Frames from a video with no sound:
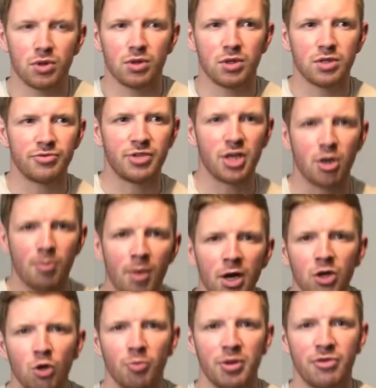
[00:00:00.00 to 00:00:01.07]
this video
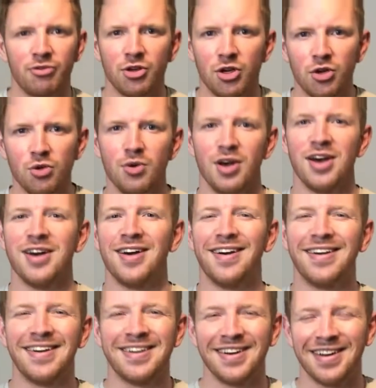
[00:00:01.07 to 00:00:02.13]
might not be for you.
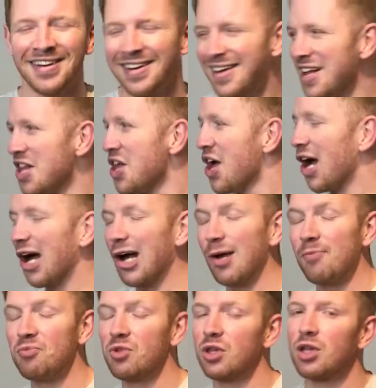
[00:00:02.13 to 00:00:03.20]

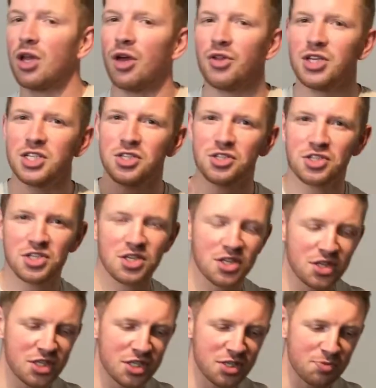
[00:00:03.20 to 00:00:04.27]
No, this
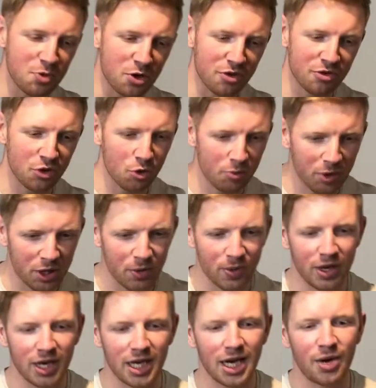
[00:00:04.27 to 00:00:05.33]
is more of an all-body
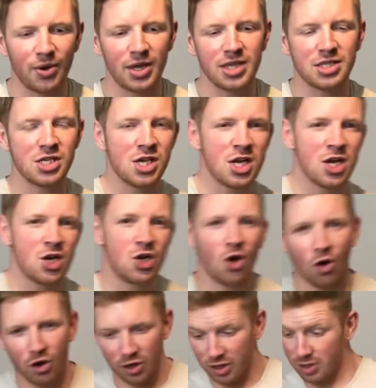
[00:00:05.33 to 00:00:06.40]
workout. It's
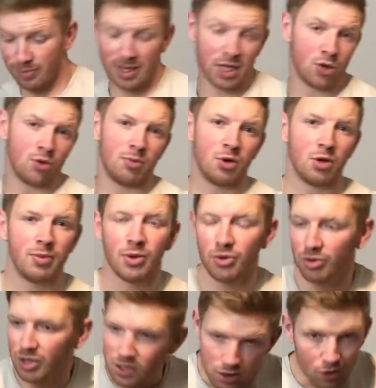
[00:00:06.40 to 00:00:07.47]
not going to make you a
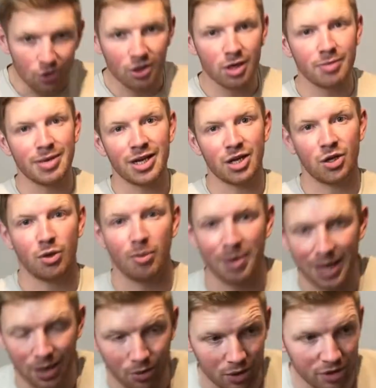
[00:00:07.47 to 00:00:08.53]
bodybuilder. It's not going to make you a
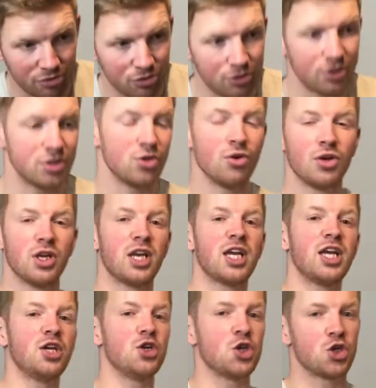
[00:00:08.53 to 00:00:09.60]
powerlifter. It's not going to
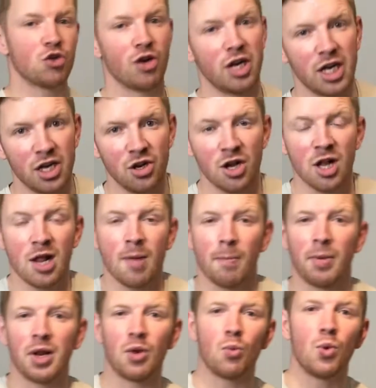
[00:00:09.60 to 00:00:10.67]
get you shredded,
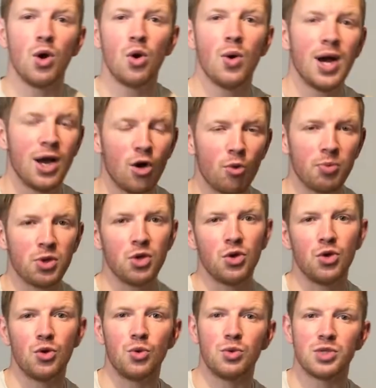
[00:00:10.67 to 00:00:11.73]
but it will help
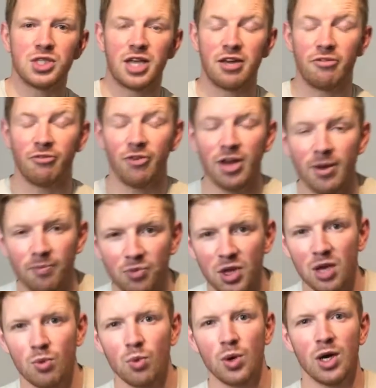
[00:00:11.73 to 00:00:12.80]
you stay fit.
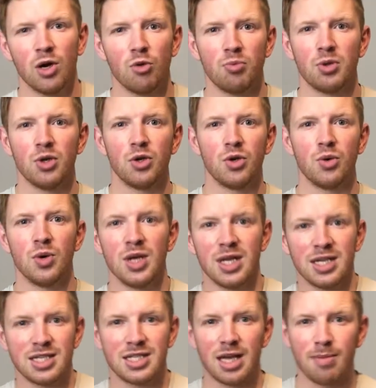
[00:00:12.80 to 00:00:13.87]
It will help you
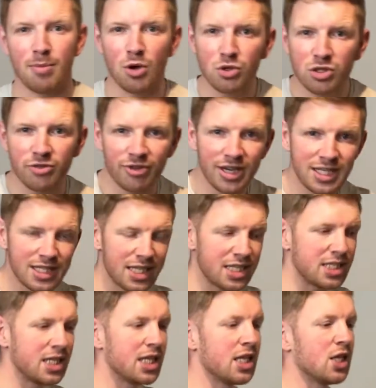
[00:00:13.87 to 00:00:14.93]
stay
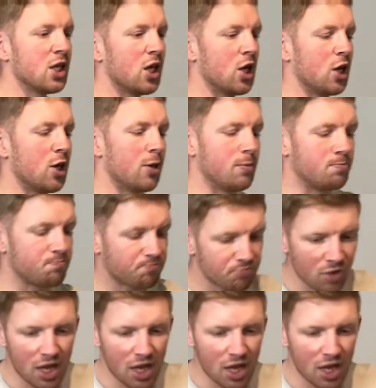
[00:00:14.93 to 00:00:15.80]
motivated. And